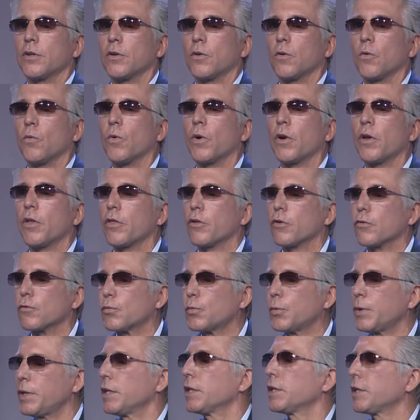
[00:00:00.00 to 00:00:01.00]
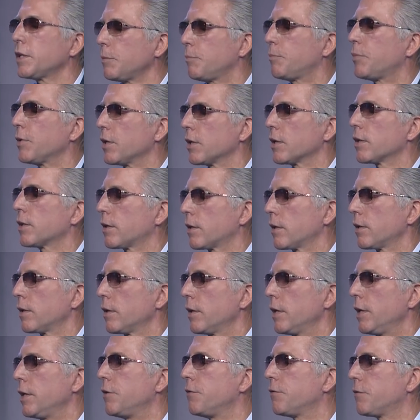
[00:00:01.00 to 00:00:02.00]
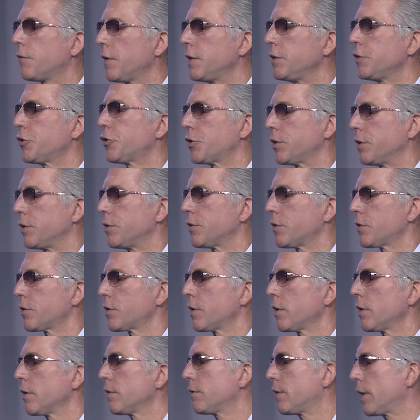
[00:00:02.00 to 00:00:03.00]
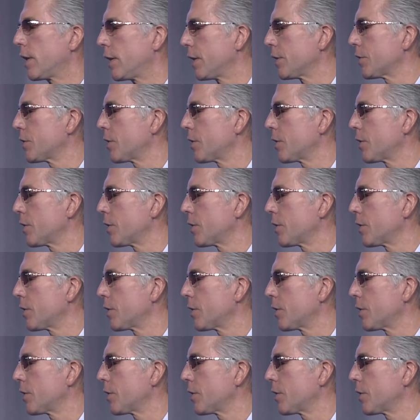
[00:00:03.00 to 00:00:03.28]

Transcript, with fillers: one of the really big inventions that